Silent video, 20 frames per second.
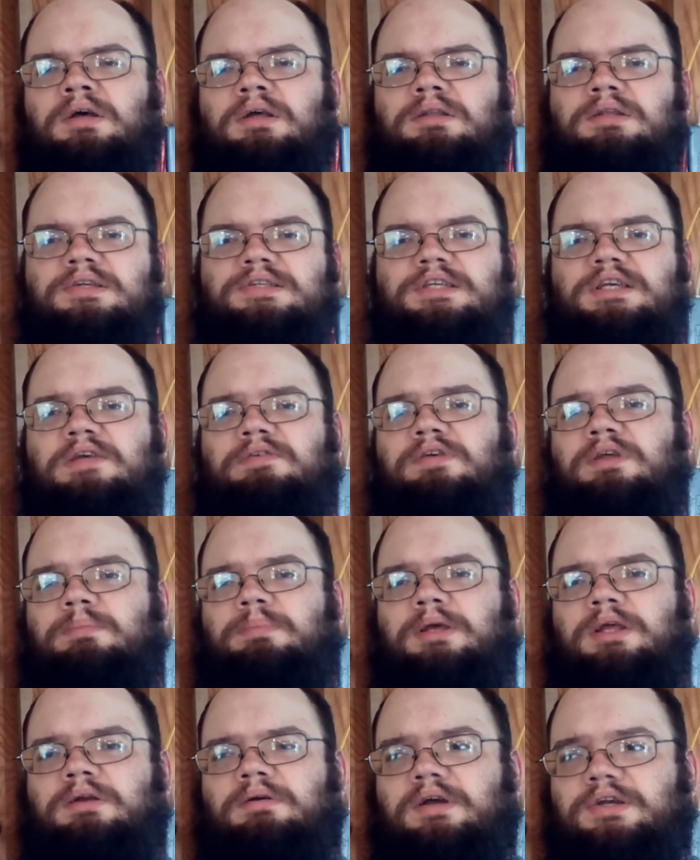to see if he'd
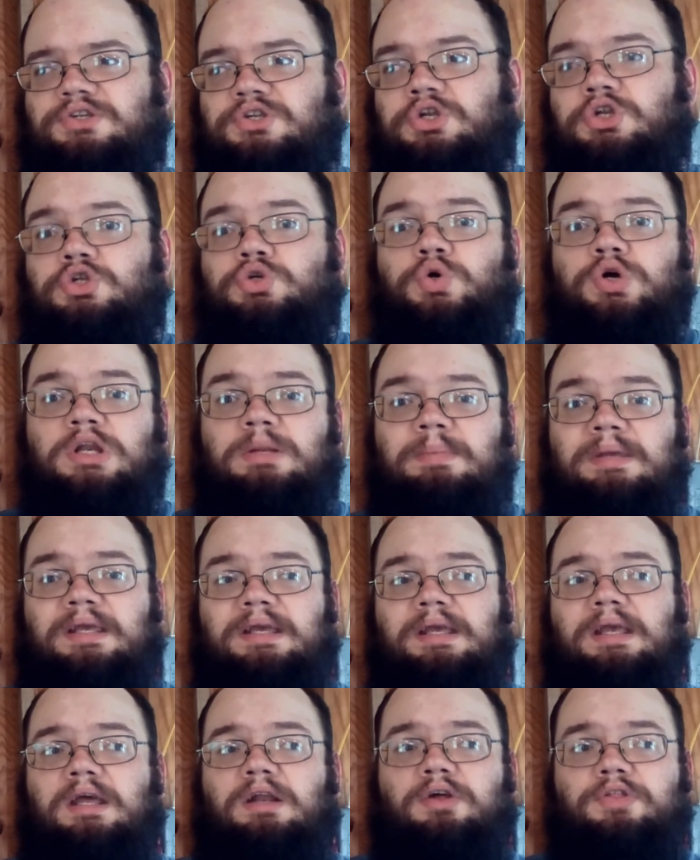be interested in joining me
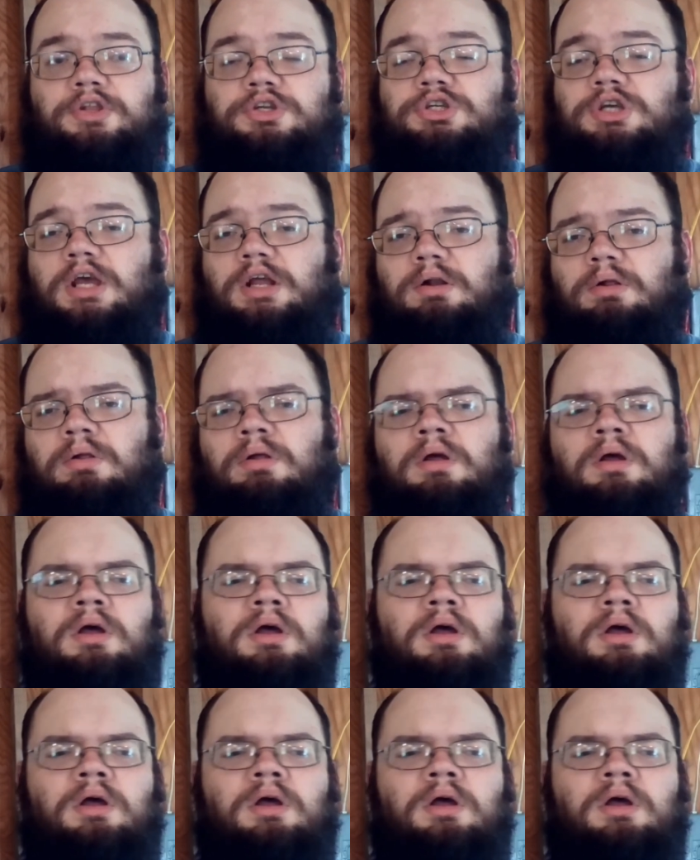again on the channel,